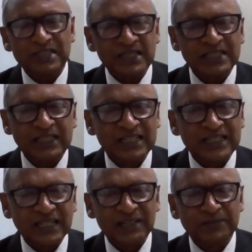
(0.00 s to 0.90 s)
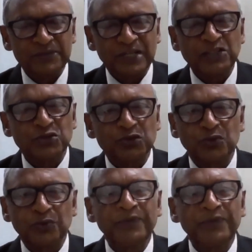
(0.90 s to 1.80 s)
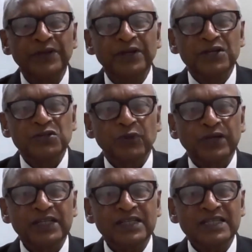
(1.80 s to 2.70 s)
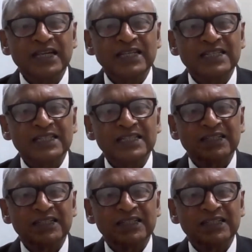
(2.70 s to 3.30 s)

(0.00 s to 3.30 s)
it that I'm trying to do. So one is that